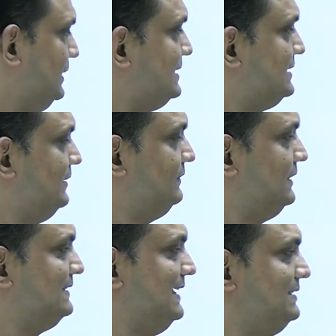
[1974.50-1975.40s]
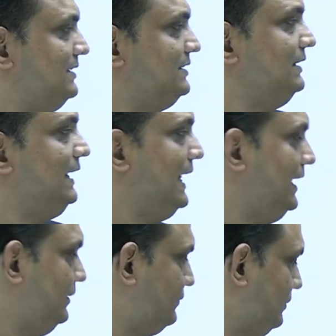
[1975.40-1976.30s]
thus, if the sensation
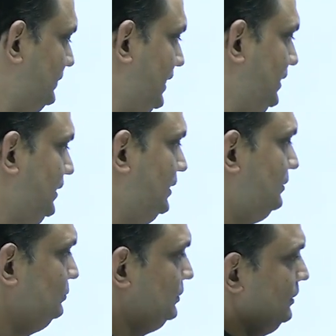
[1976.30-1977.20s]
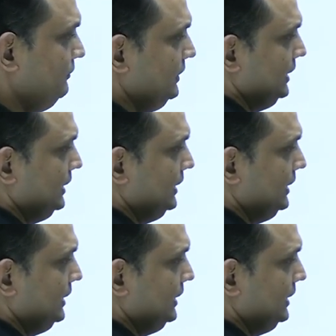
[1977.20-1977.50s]
carried from the anterior two-thirds of the